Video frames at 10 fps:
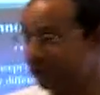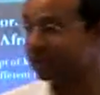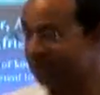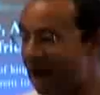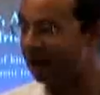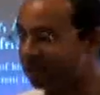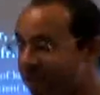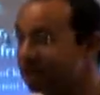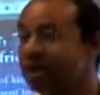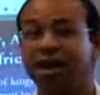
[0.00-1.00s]
analysis.
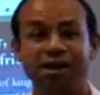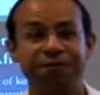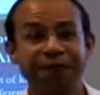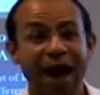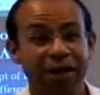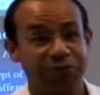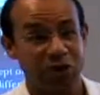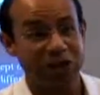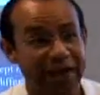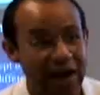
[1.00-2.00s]
And in fact, for
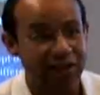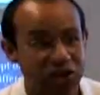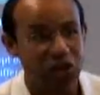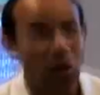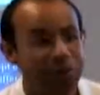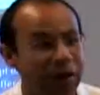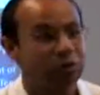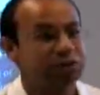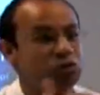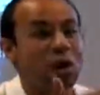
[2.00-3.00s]
Cheikh Anta Diop, it
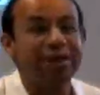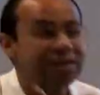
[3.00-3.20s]
was quite the